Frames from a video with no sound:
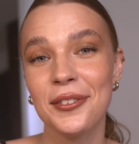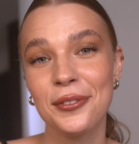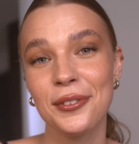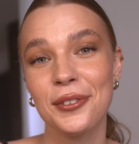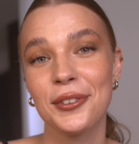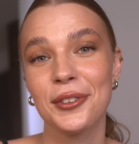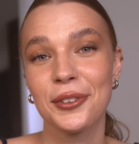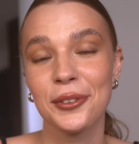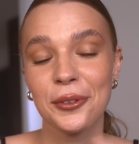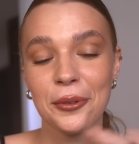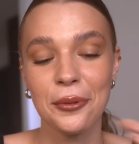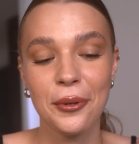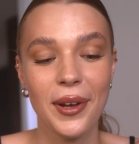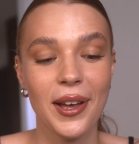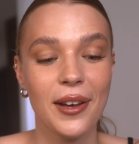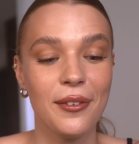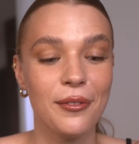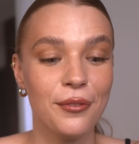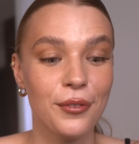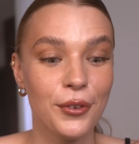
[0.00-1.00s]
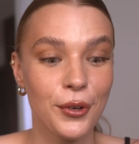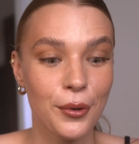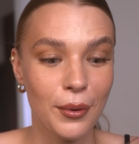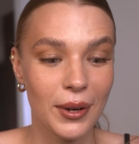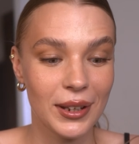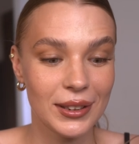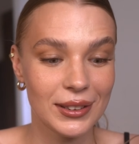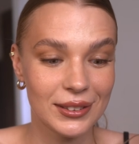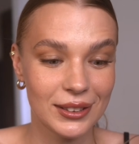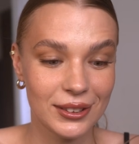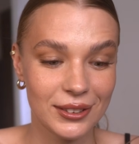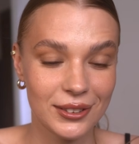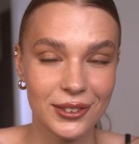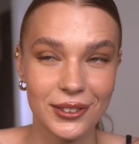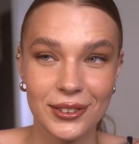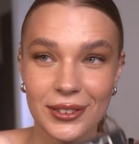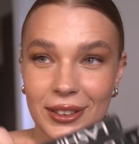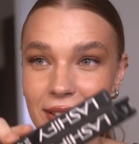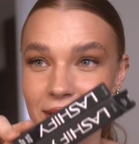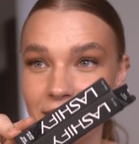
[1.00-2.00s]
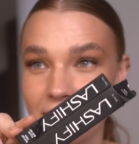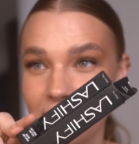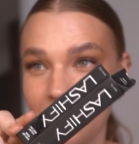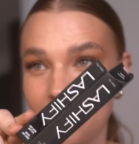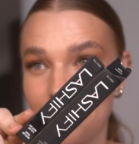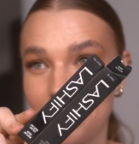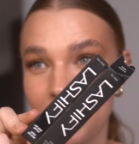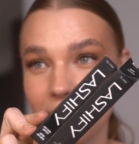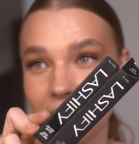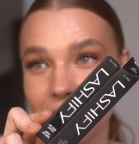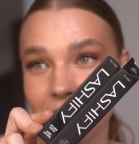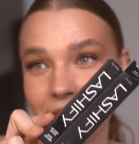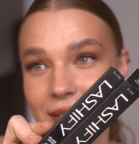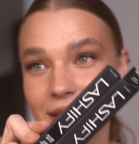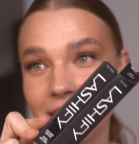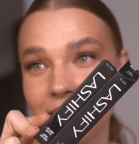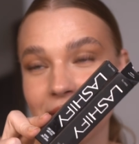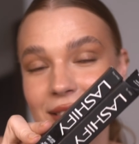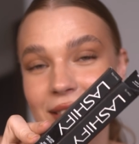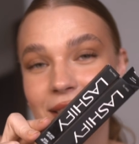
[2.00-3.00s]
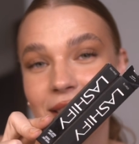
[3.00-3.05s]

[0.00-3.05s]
for the glue, everyone on internet recommending this